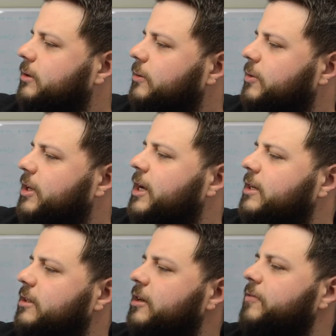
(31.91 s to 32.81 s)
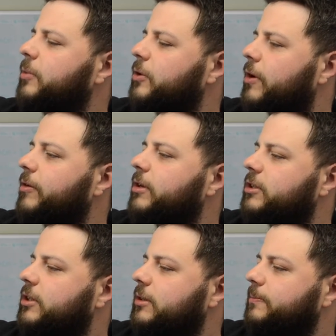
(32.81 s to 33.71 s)
with a hint of blood
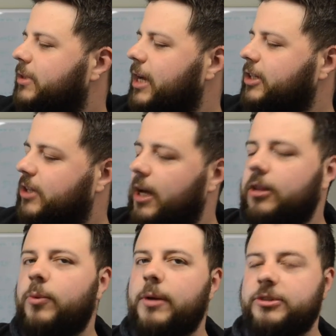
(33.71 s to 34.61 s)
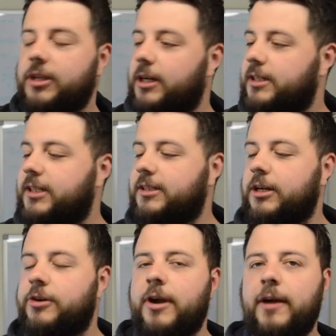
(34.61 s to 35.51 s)
orange. They say on the website it is a
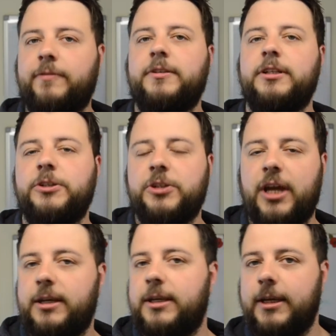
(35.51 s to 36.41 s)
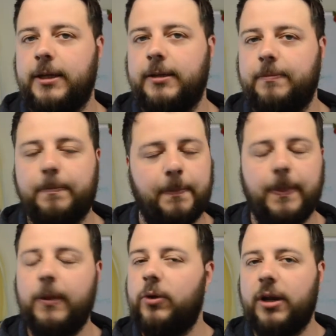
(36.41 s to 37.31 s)
craft shandy,
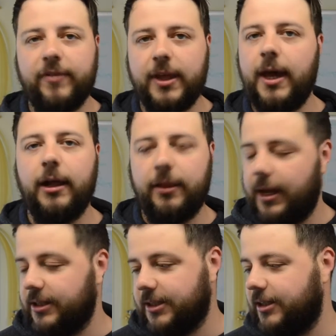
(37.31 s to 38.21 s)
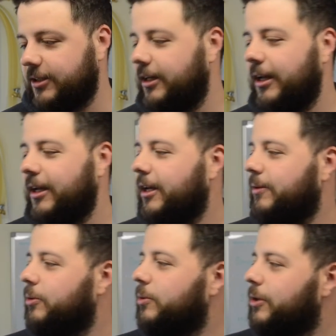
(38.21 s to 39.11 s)
whatever the hell that is.
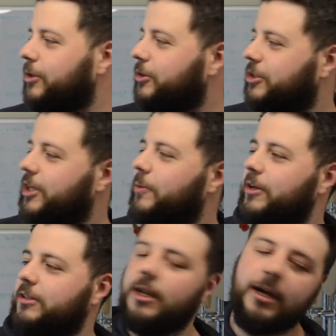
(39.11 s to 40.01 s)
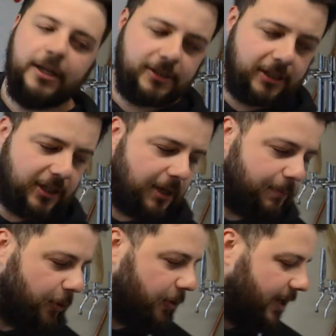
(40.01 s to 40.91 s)
But we're gonna see what it's like. So let's get it
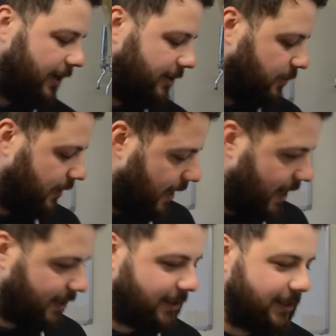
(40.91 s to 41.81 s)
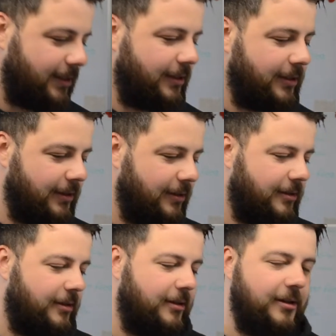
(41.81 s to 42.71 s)
poured out into a glass.
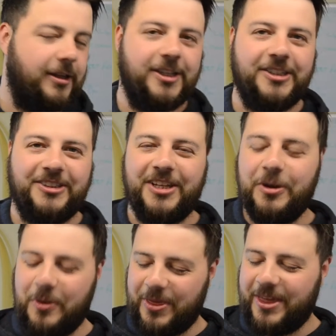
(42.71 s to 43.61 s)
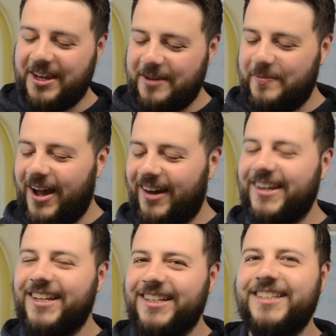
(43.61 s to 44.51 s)
Let's see what we think about
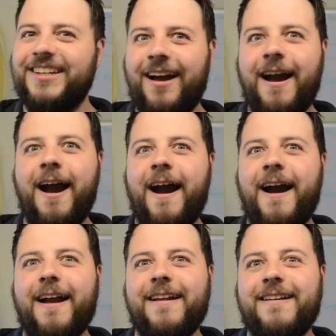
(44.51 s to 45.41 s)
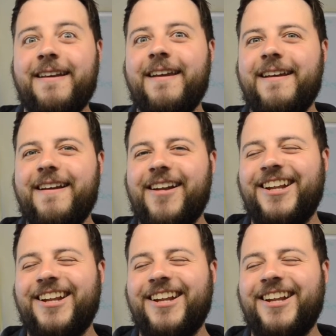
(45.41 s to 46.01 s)
it. Cheers.